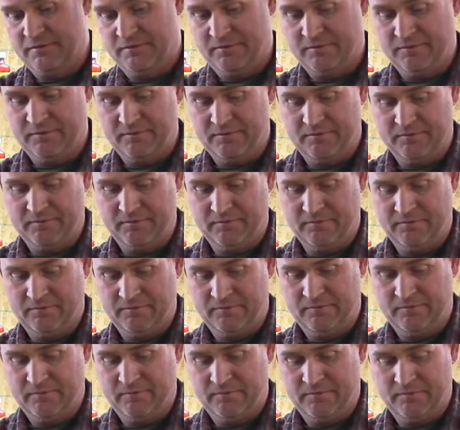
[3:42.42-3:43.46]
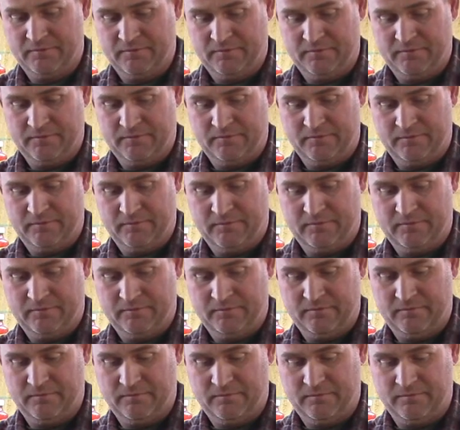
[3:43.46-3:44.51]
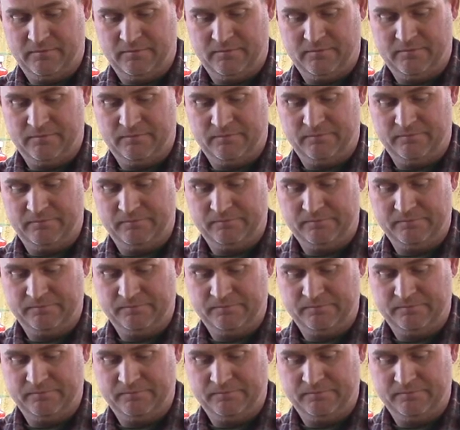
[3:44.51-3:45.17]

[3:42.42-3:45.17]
Nothing is said.